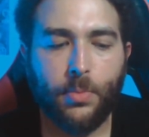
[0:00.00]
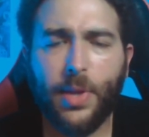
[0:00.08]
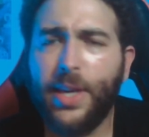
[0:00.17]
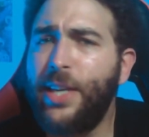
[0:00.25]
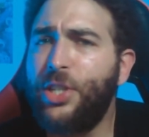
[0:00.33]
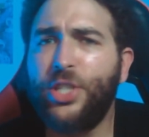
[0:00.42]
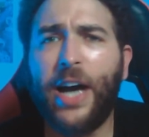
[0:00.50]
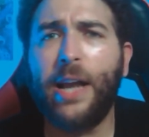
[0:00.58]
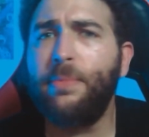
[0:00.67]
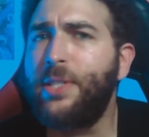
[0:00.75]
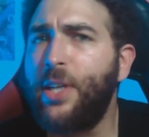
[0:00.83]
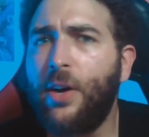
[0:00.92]
he shot
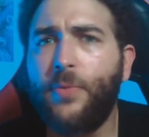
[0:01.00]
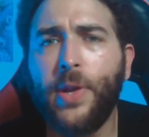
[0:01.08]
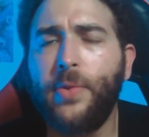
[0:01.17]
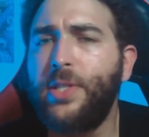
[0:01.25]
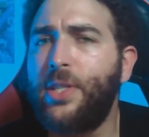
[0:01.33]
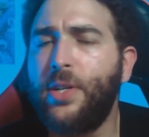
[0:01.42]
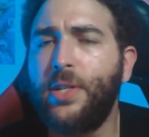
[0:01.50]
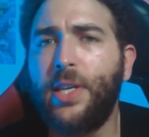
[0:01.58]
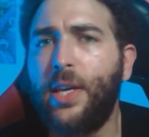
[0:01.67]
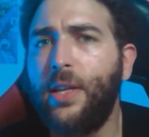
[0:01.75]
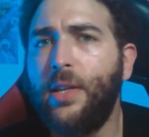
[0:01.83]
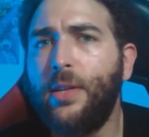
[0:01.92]
himself when he was
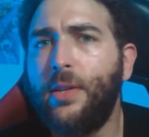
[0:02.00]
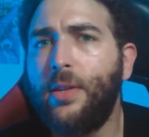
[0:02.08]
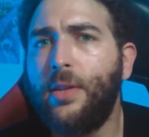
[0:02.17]
13,